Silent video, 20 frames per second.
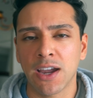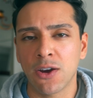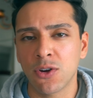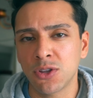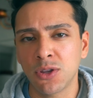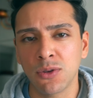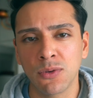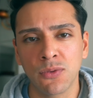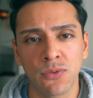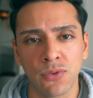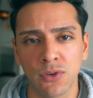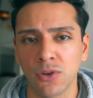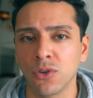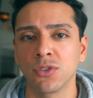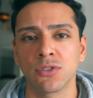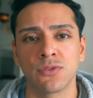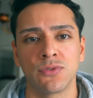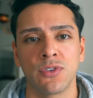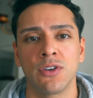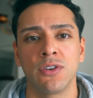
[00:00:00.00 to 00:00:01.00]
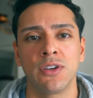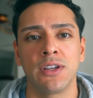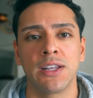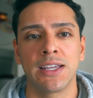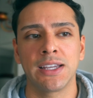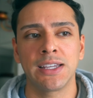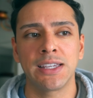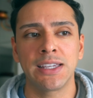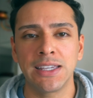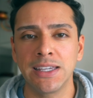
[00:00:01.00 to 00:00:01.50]
everything flows very
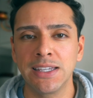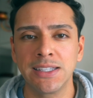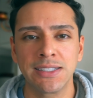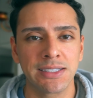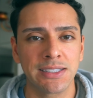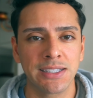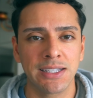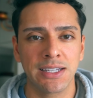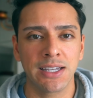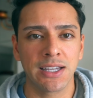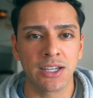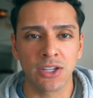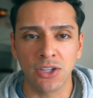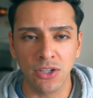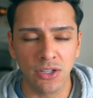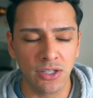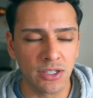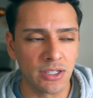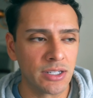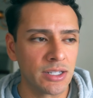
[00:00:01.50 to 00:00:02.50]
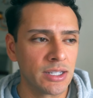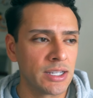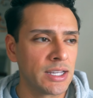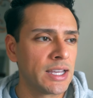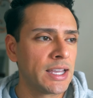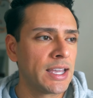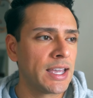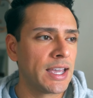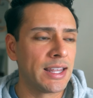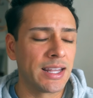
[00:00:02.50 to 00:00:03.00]
like easily and good.
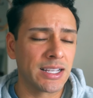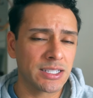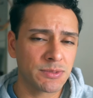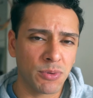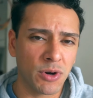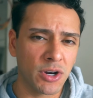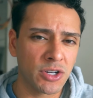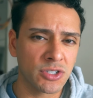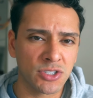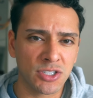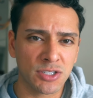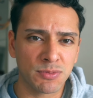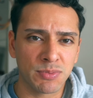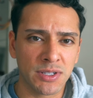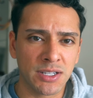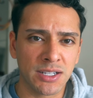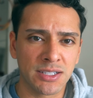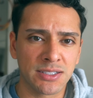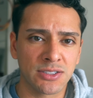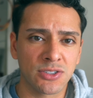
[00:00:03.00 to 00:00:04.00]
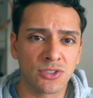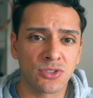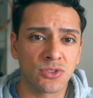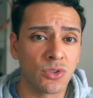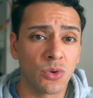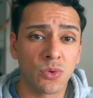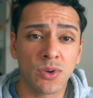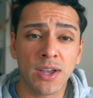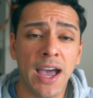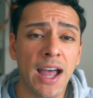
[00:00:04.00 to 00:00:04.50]
And that's part just because there's
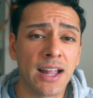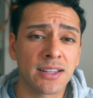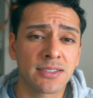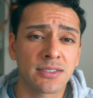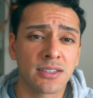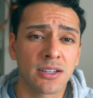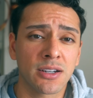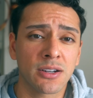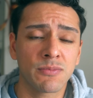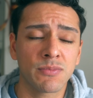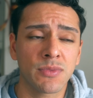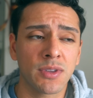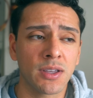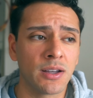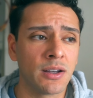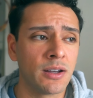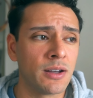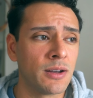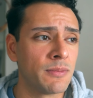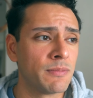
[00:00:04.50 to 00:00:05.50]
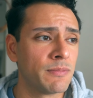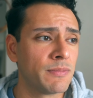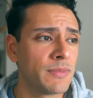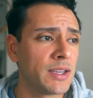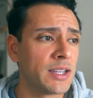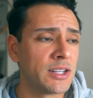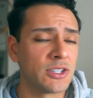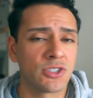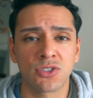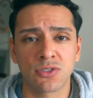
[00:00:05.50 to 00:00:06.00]
no cats there. And
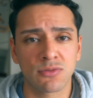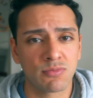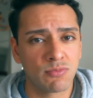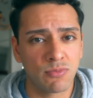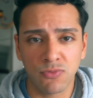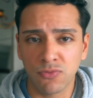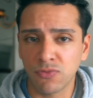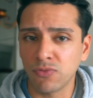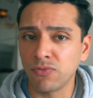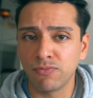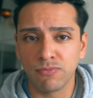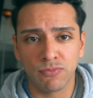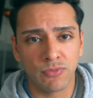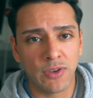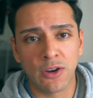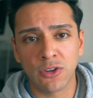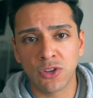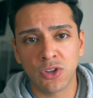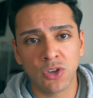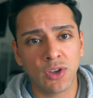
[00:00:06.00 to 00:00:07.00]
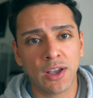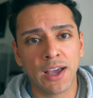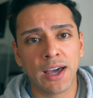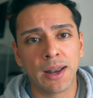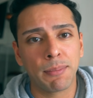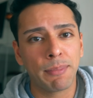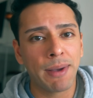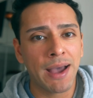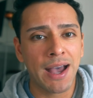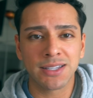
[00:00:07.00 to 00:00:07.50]
it's just, everything kind
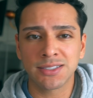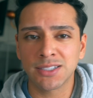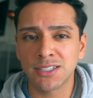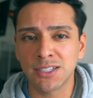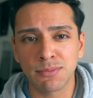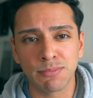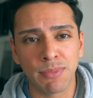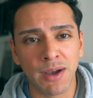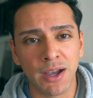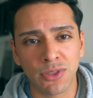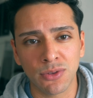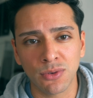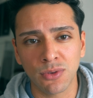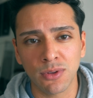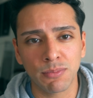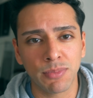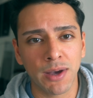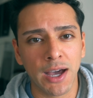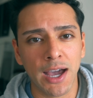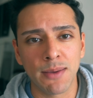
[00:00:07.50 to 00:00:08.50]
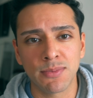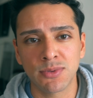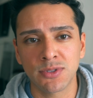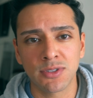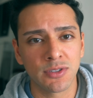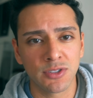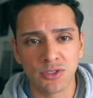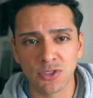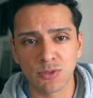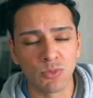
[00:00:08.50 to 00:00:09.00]
of passes by through the pipes
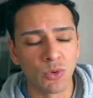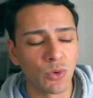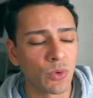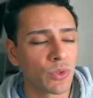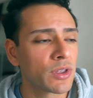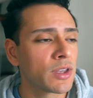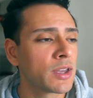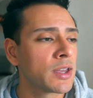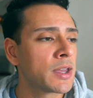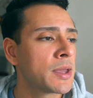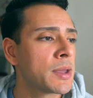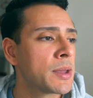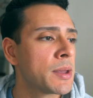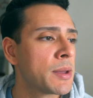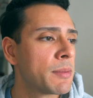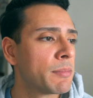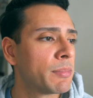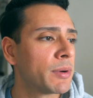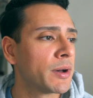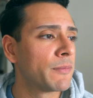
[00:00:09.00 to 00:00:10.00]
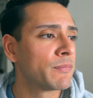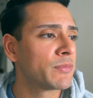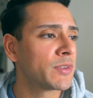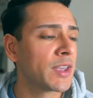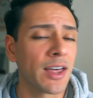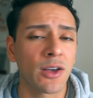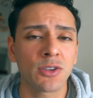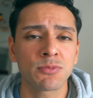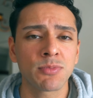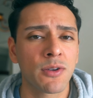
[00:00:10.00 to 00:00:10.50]
smooth. But
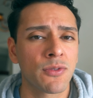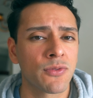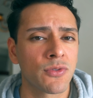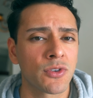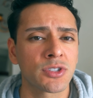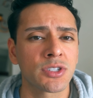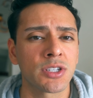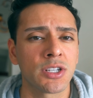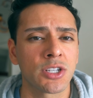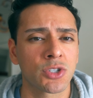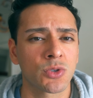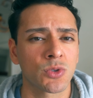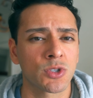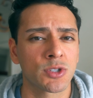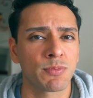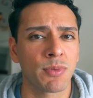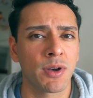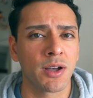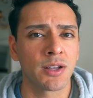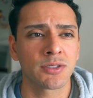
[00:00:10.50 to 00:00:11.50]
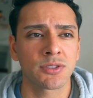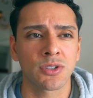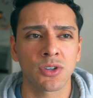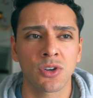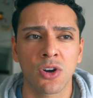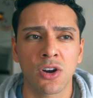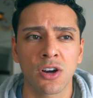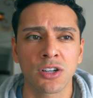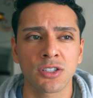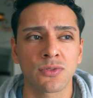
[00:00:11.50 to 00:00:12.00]
yeah, that was my first initial response. The
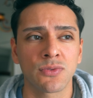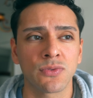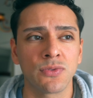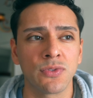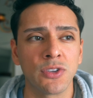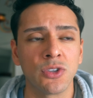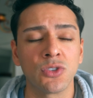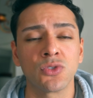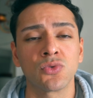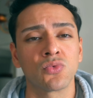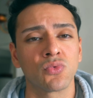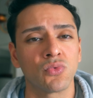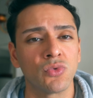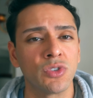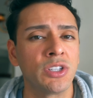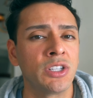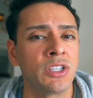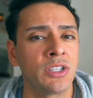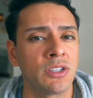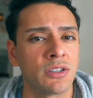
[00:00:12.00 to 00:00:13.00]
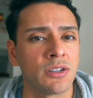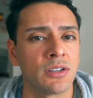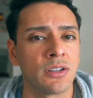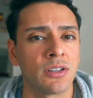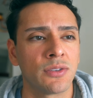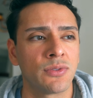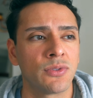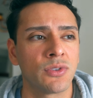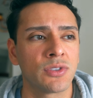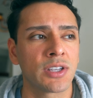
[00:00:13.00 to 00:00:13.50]
car feels really
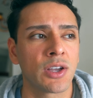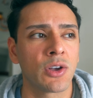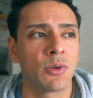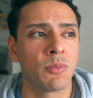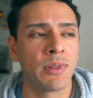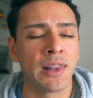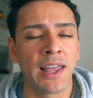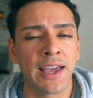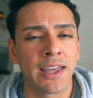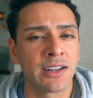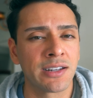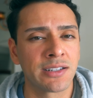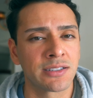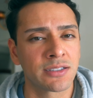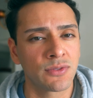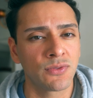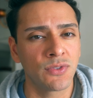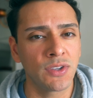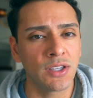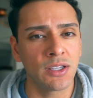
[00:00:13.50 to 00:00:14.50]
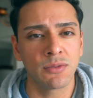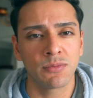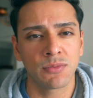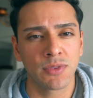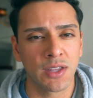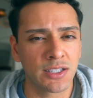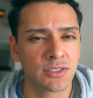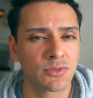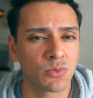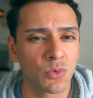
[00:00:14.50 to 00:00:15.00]
good. It feels like light in its feet.
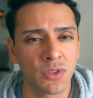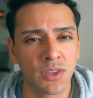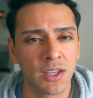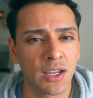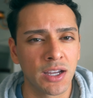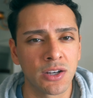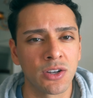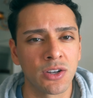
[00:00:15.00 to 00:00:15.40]
That's one thing I